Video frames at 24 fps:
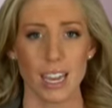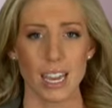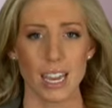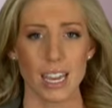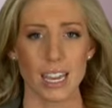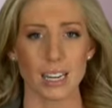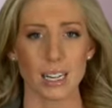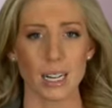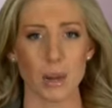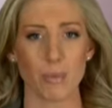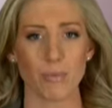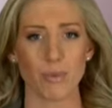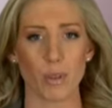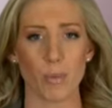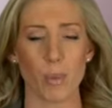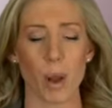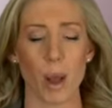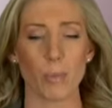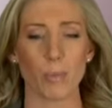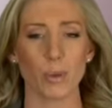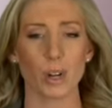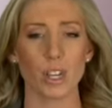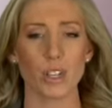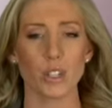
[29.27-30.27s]
Income from
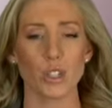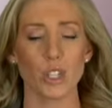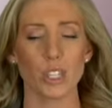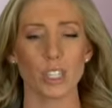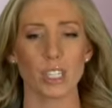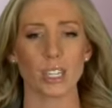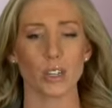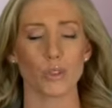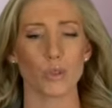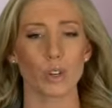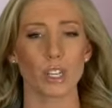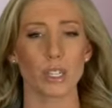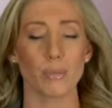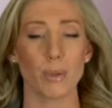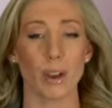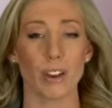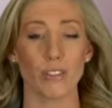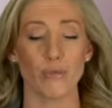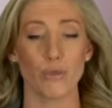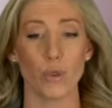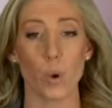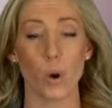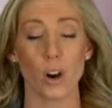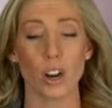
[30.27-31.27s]
operations increased by
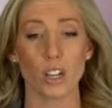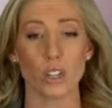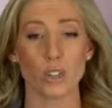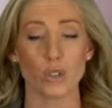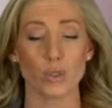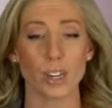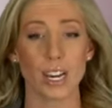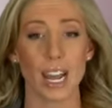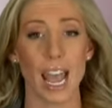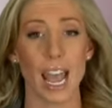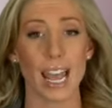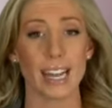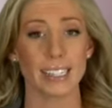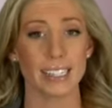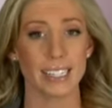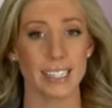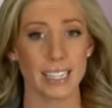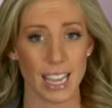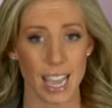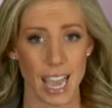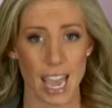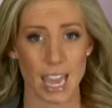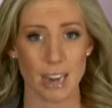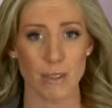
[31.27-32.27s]

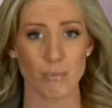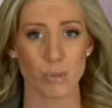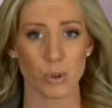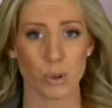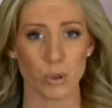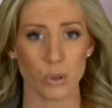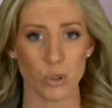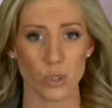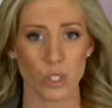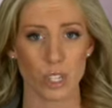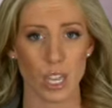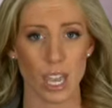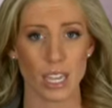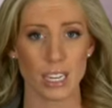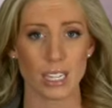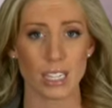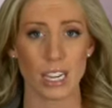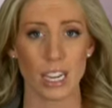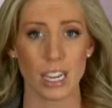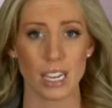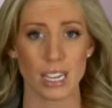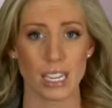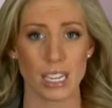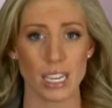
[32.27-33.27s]

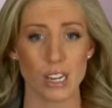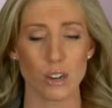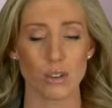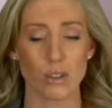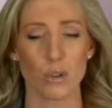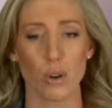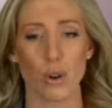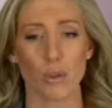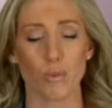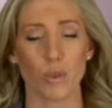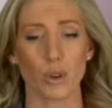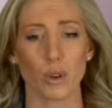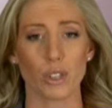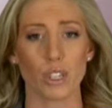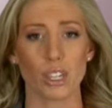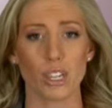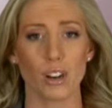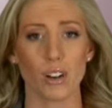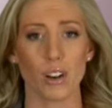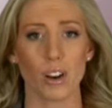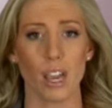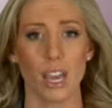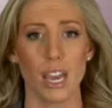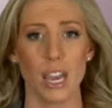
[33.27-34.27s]
410% year over
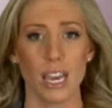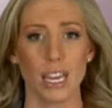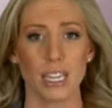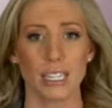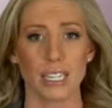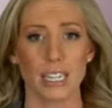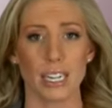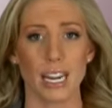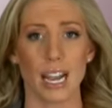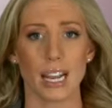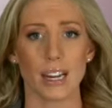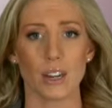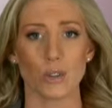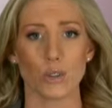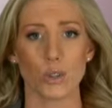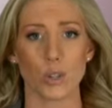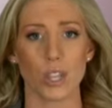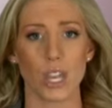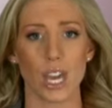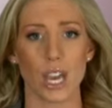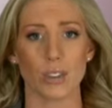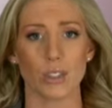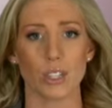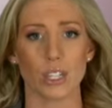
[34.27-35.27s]
year to
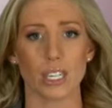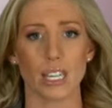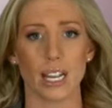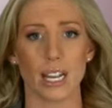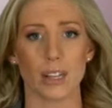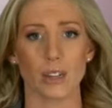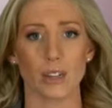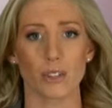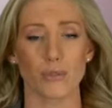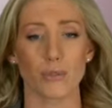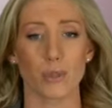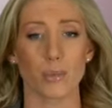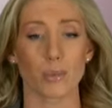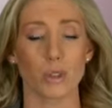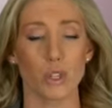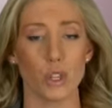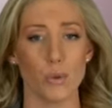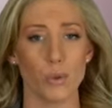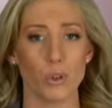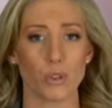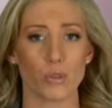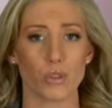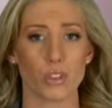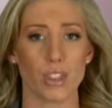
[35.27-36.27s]
$900,000 from
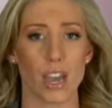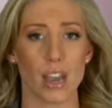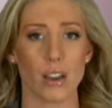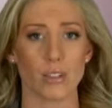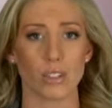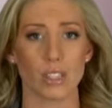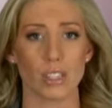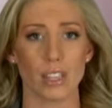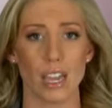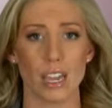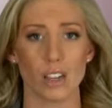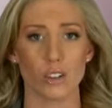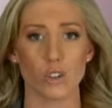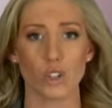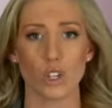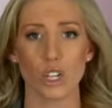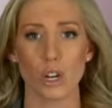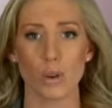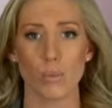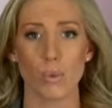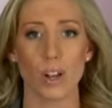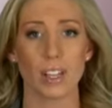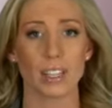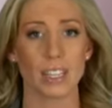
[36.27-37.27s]
$200,000 last
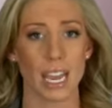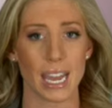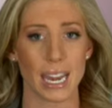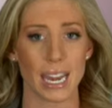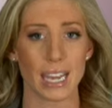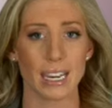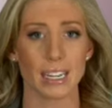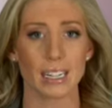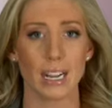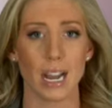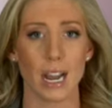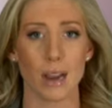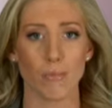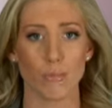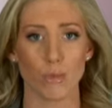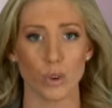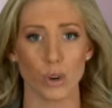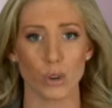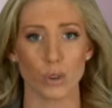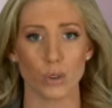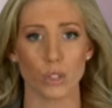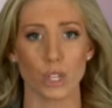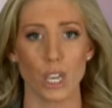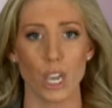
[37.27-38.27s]
year, while net income
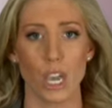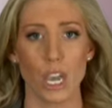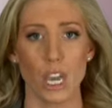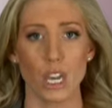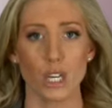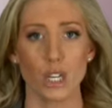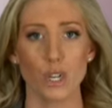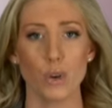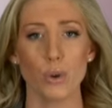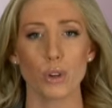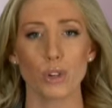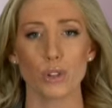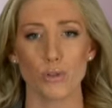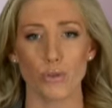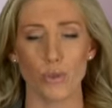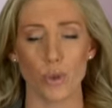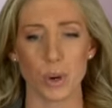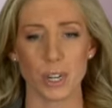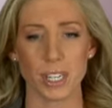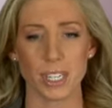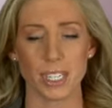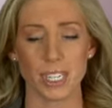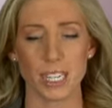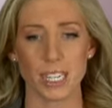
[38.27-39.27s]
rose
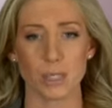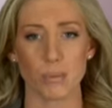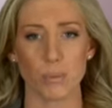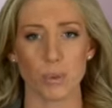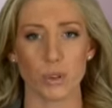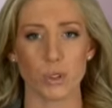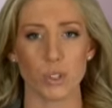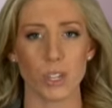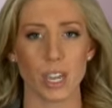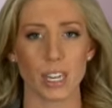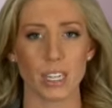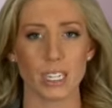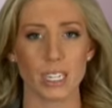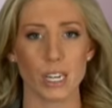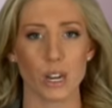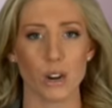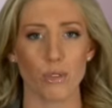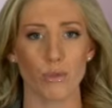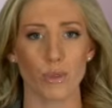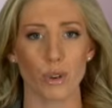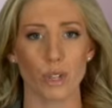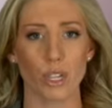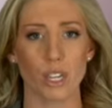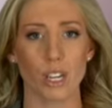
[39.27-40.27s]
246% year
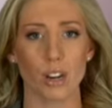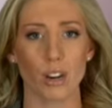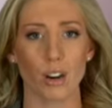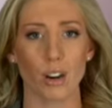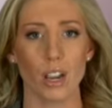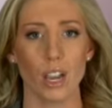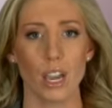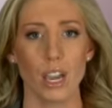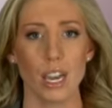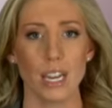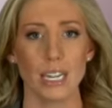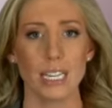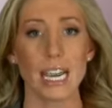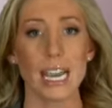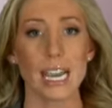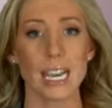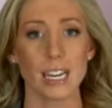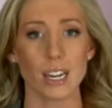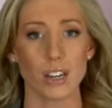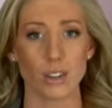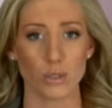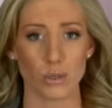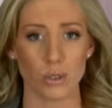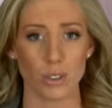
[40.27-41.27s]
over year to
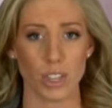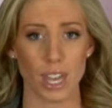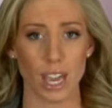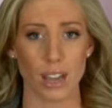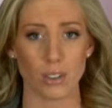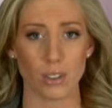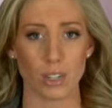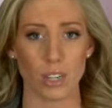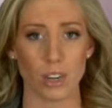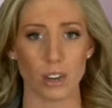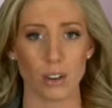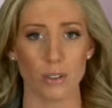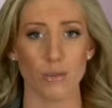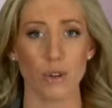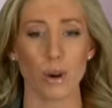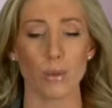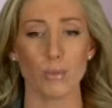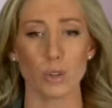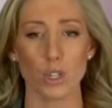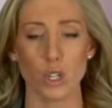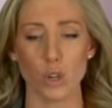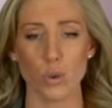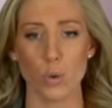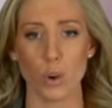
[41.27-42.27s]
$800,000 from
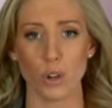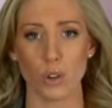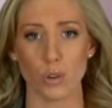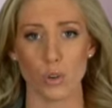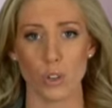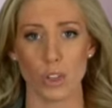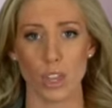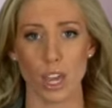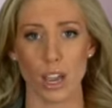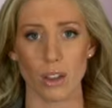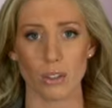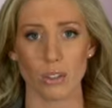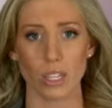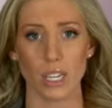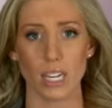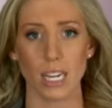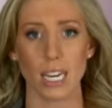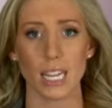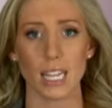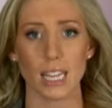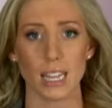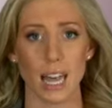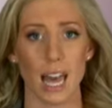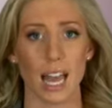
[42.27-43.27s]
$200,000
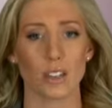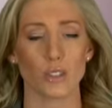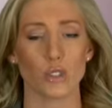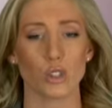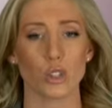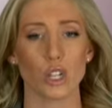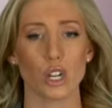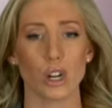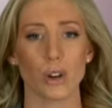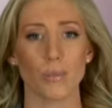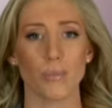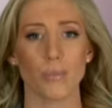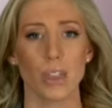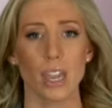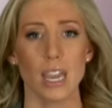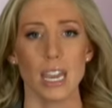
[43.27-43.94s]
last year.